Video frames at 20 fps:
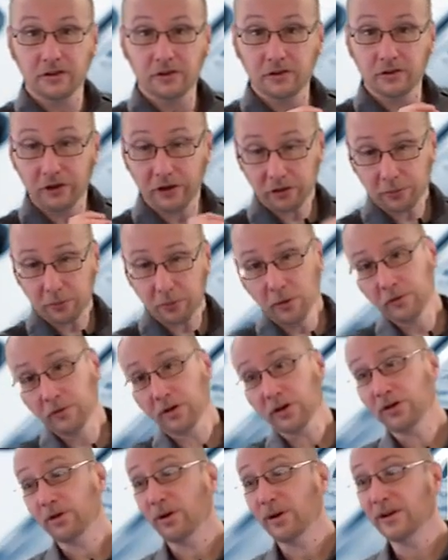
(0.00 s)
let's move
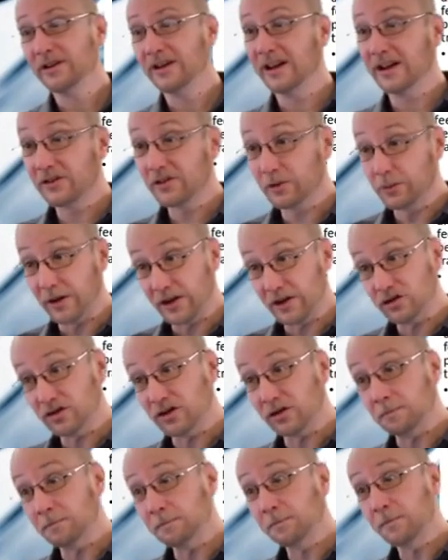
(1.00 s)
on to our next
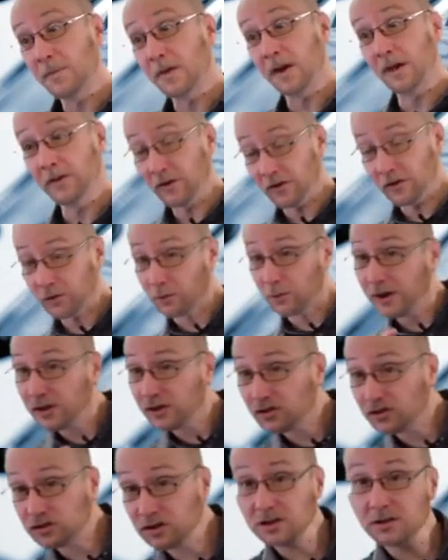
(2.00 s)
question. In this
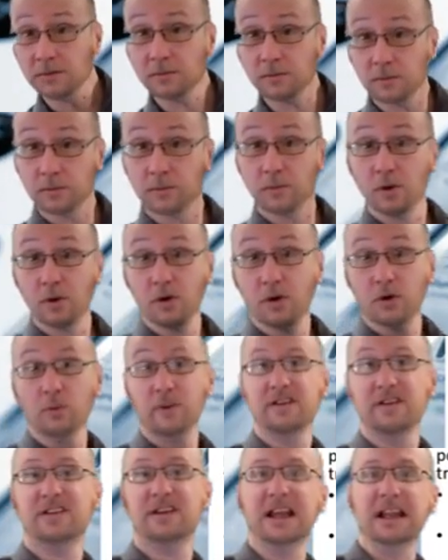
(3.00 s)
question,
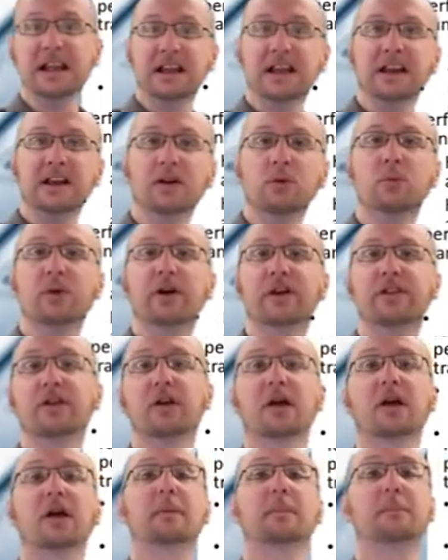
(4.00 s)
we're dealing with
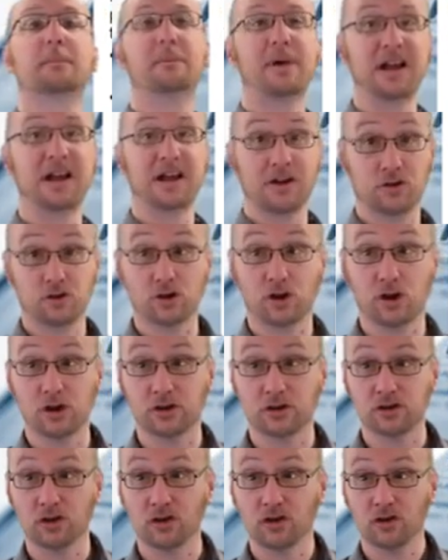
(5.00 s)
bank
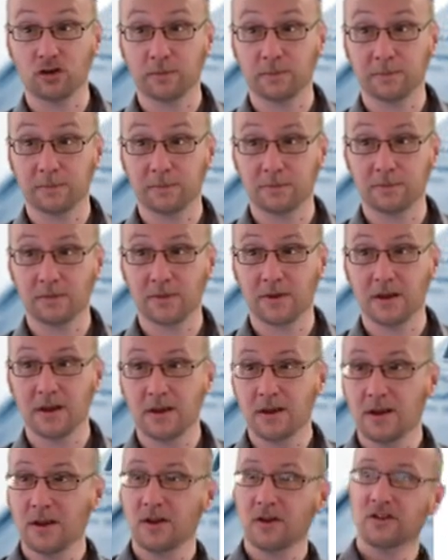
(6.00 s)
charges.
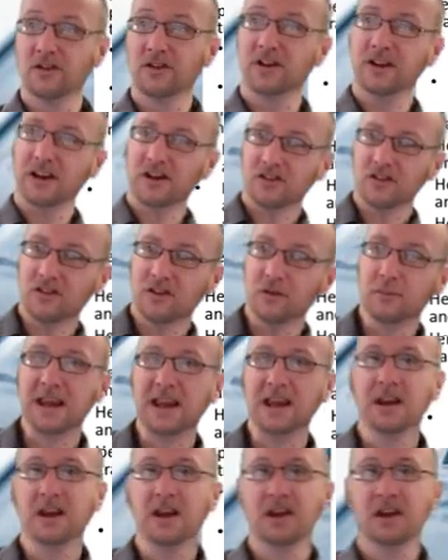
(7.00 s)
So next to
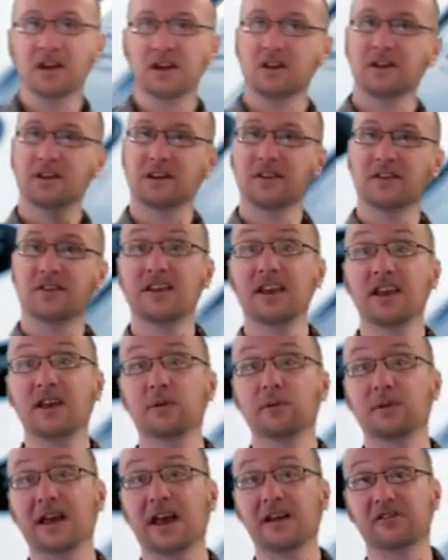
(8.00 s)
me, you can see
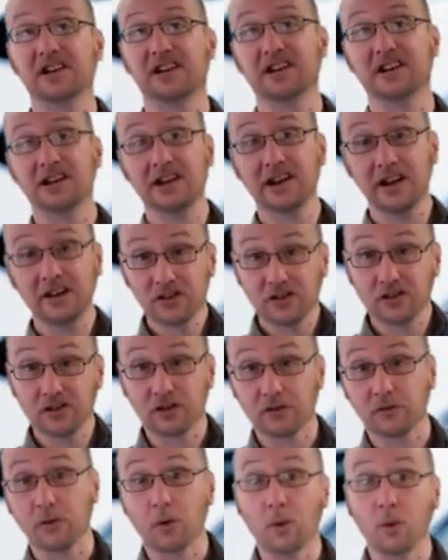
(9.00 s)
we have a list
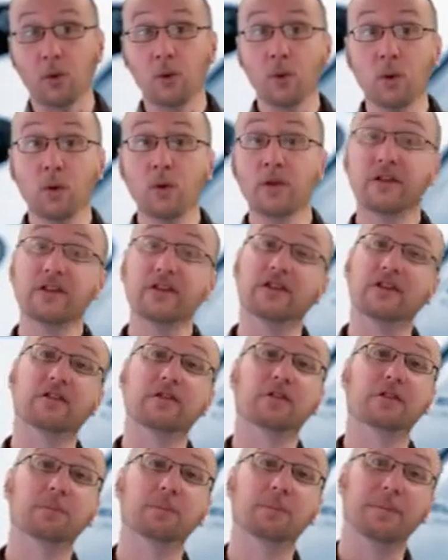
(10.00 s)
of all the
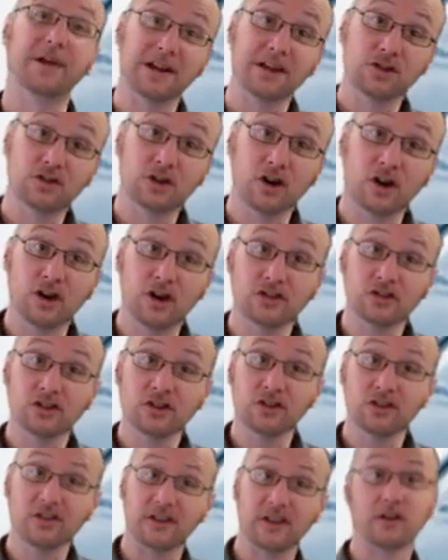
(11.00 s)
different bank
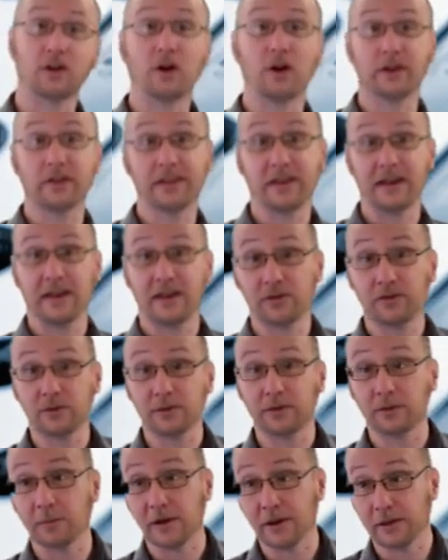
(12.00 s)
charges that Arthur has for
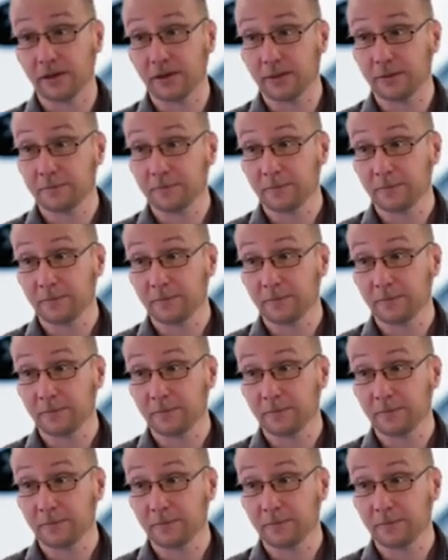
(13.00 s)
the month.